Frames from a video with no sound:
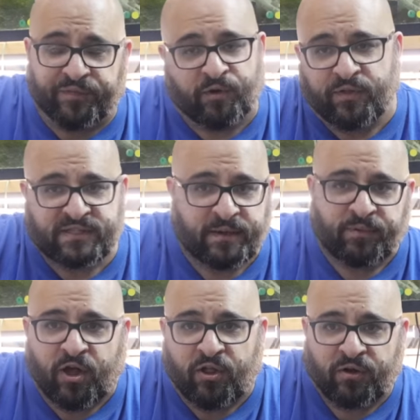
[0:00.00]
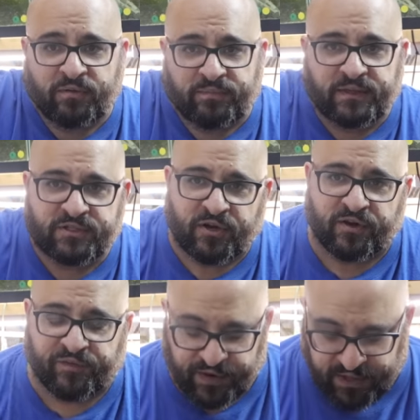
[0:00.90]
If they're all the same color, it's
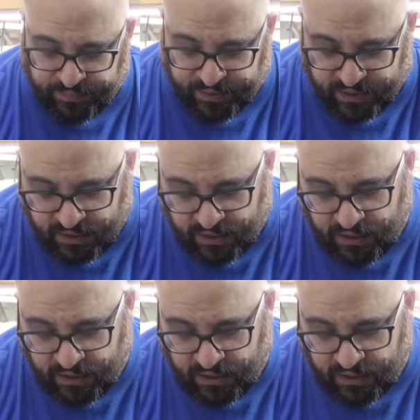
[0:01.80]
harder to find them. But